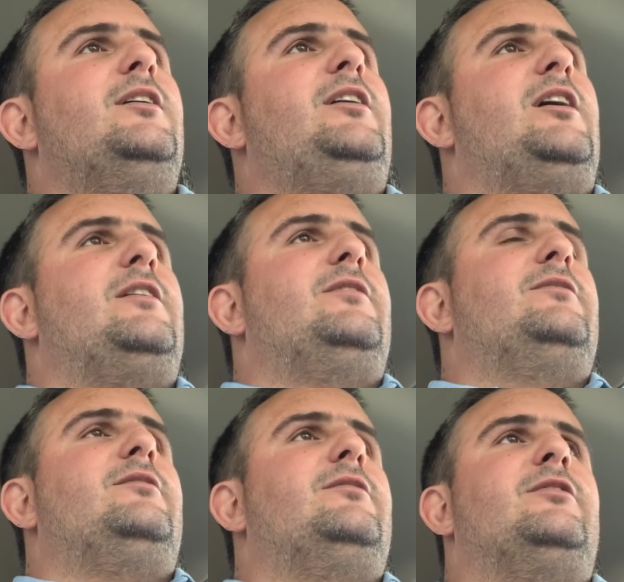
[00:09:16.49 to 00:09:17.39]
and
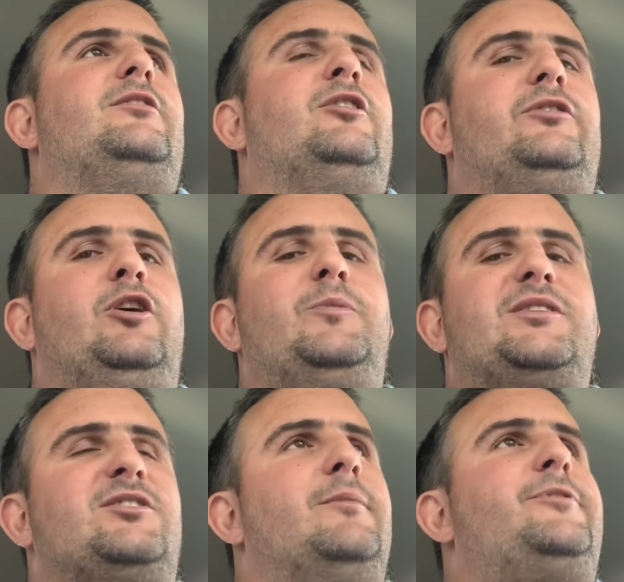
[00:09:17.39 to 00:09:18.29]
there'll be
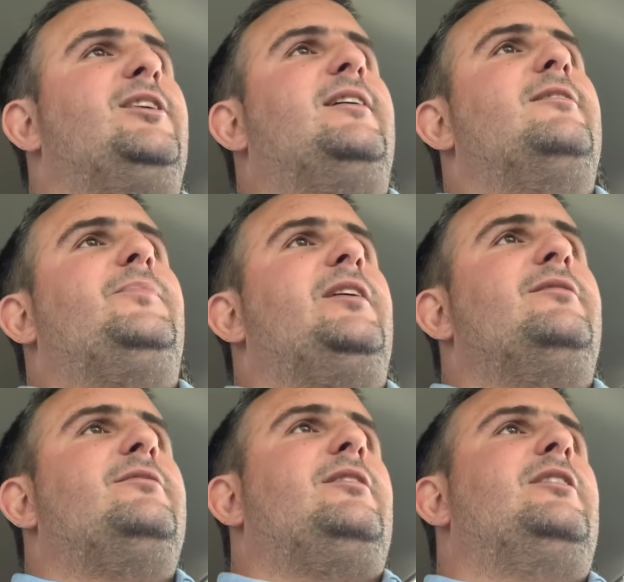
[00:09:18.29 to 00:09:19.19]
something
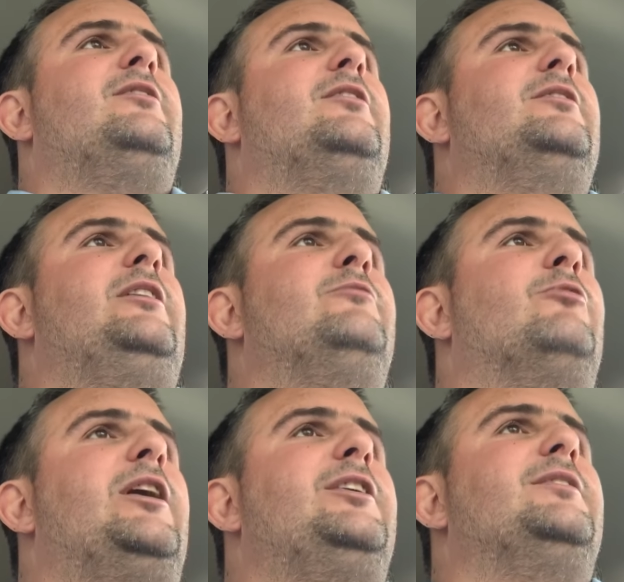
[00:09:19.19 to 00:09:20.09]
in
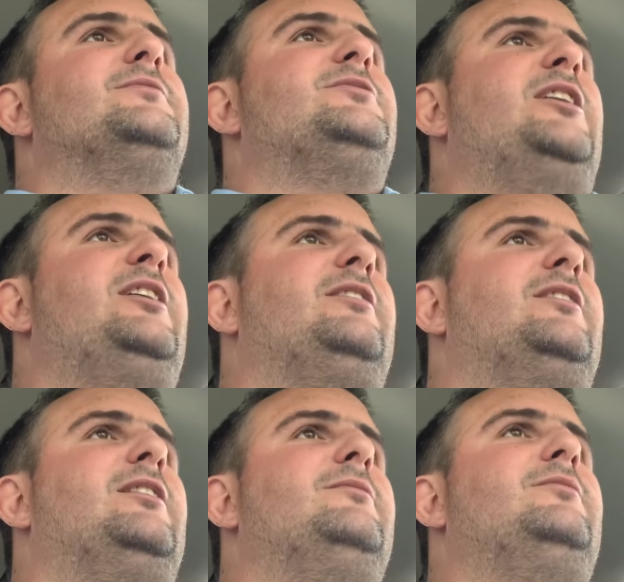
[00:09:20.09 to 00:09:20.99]
writing saying that